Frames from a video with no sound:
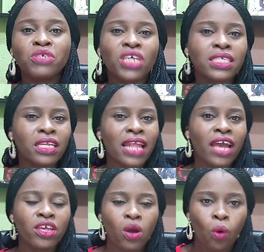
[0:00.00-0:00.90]
She has a
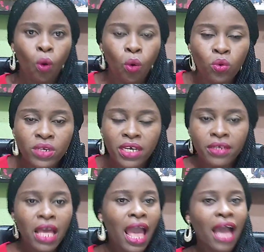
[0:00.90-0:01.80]
nine year old
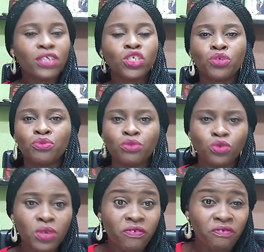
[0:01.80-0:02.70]
and she's
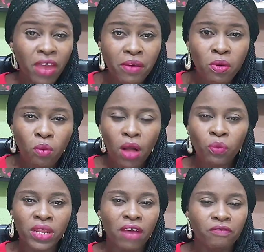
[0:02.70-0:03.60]
doing very
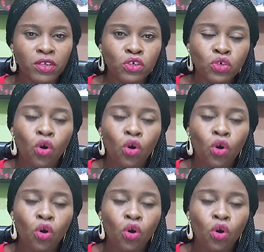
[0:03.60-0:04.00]
well with her video.